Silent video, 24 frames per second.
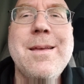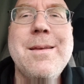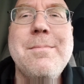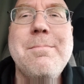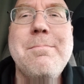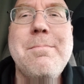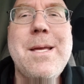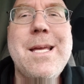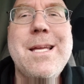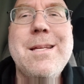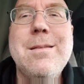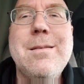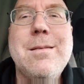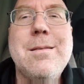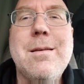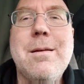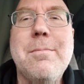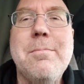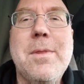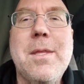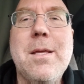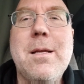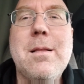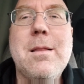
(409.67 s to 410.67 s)
made
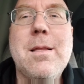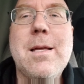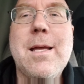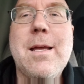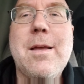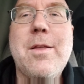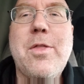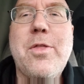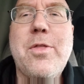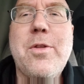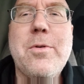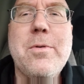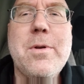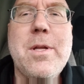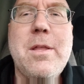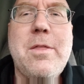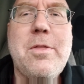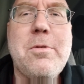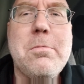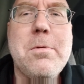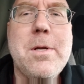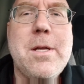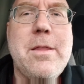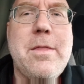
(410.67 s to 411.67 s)
something like
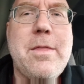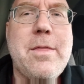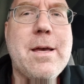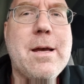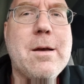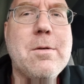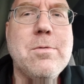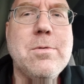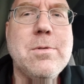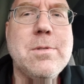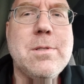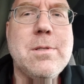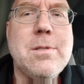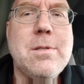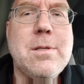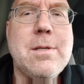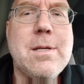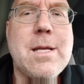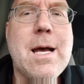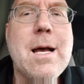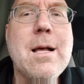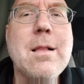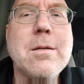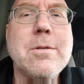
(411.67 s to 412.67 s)

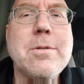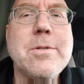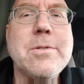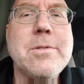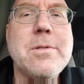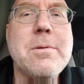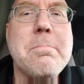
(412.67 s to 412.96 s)
$33,000